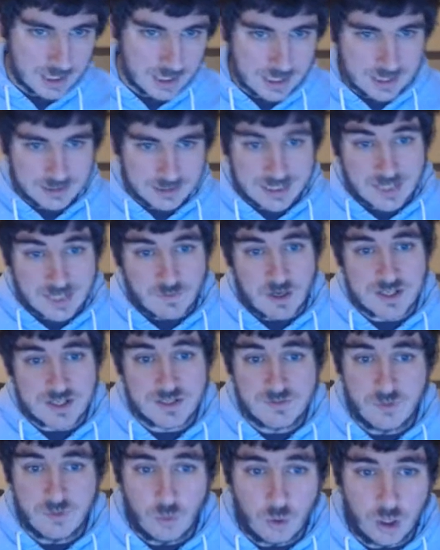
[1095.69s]
Dead Rising
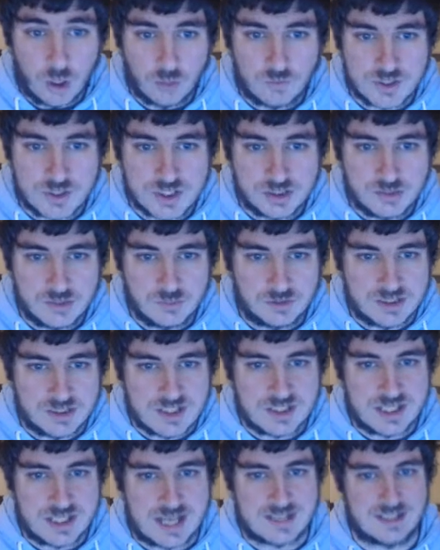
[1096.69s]
4 originally
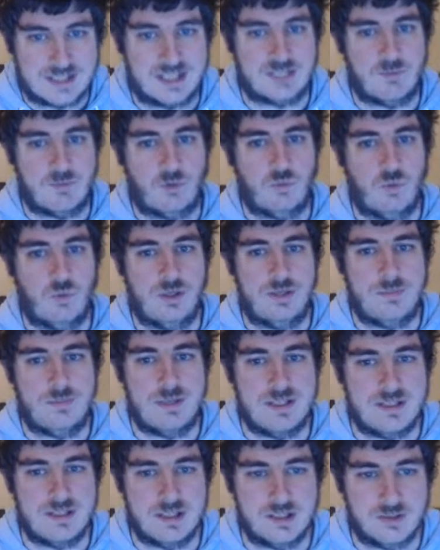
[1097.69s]
released as an Xbox One and
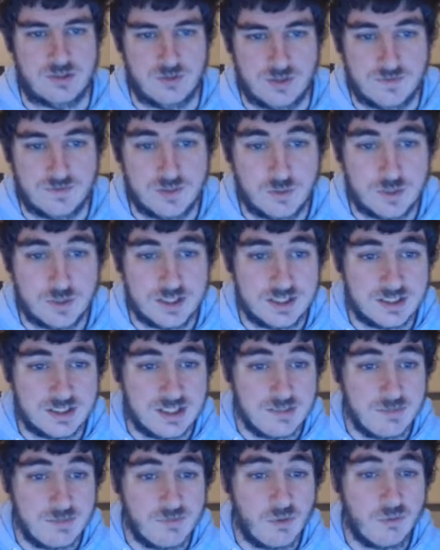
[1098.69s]
PC exclusive in 2016
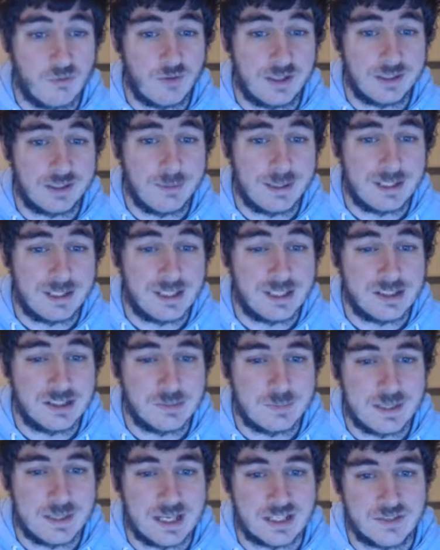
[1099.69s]
before finally making it to
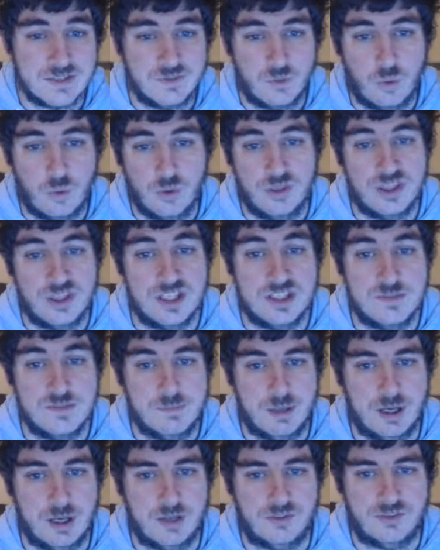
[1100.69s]
PS4 this
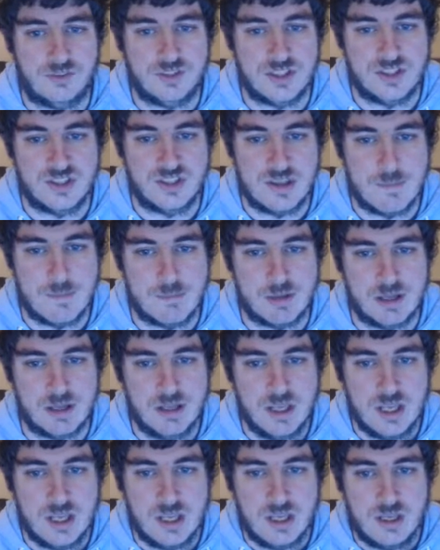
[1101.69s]
past December.
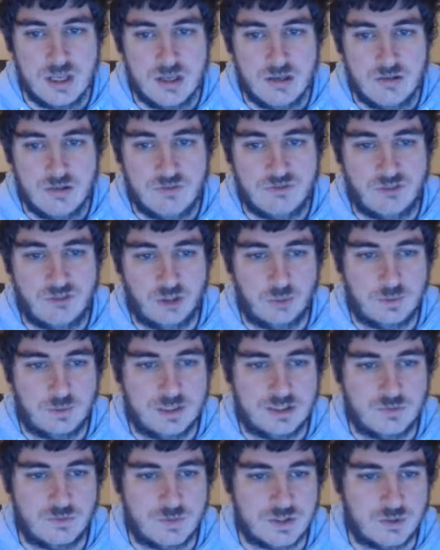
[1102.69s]
Following
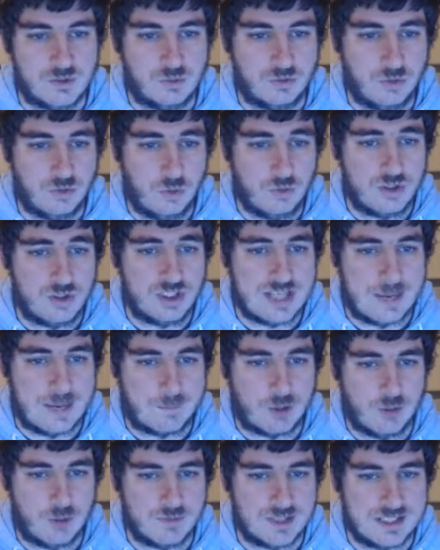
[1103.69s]
its original launch,
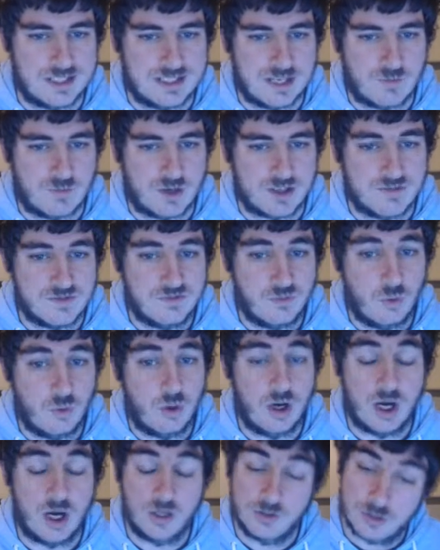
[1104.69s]
Capcom said Dead Rising 4
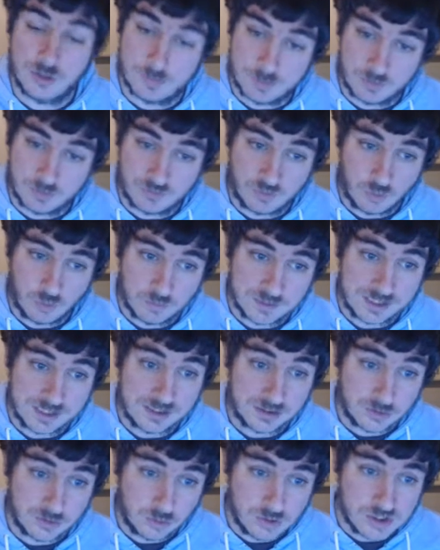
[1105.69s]
underperformed and
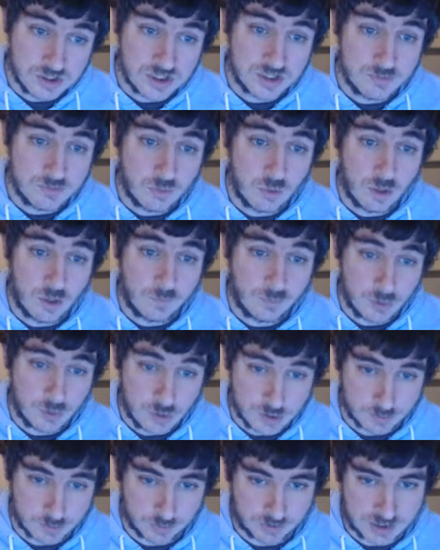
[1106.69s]
acknowledged the more
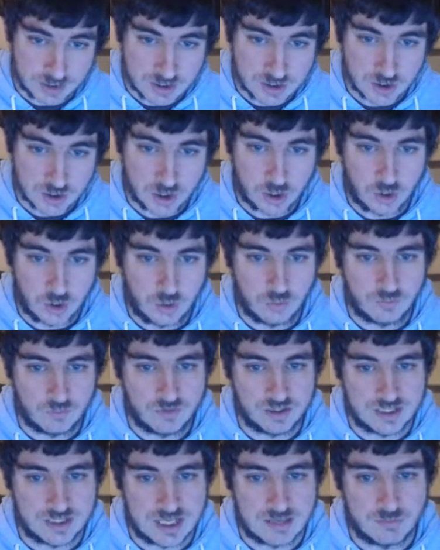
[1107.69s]
approachable nature of the
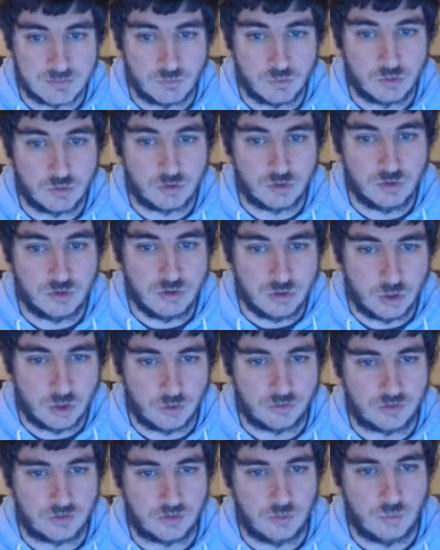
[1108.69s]
game was
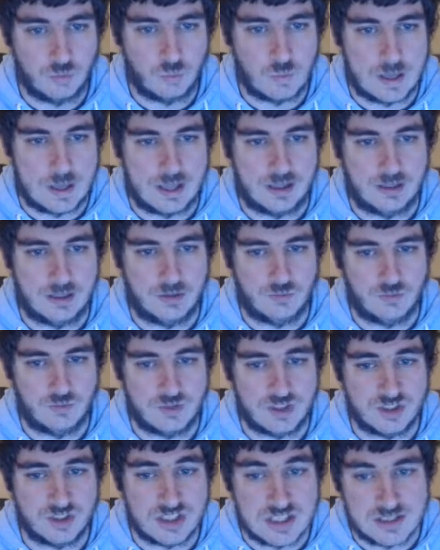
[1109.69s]
not well
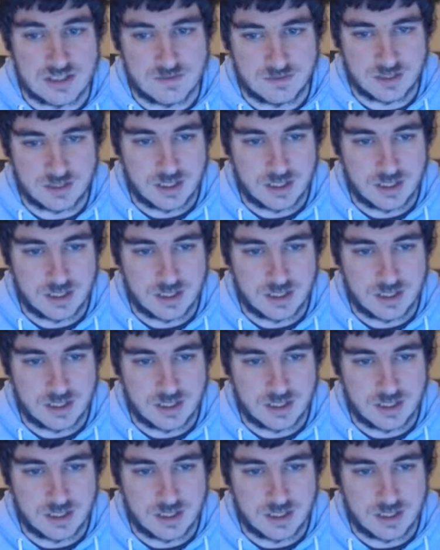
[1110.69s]
received